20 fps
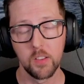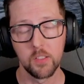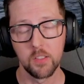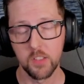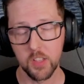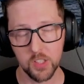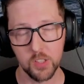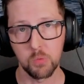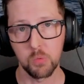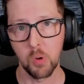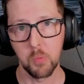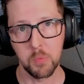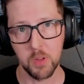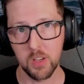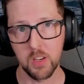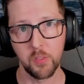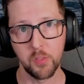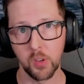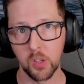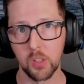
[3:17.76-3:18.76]
This will be
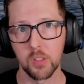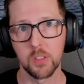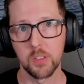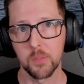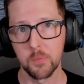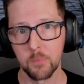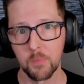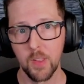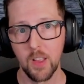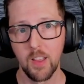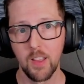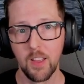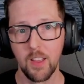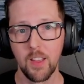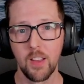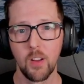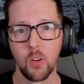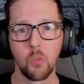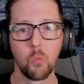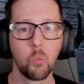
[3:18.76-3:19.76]
difficult.
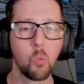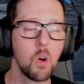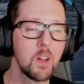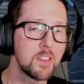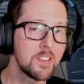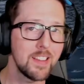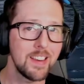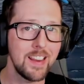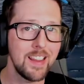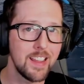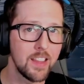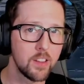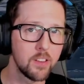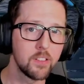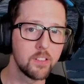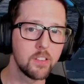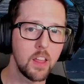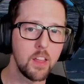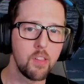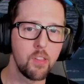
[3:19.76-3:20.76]
Once it
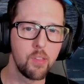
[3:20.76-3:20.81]
is,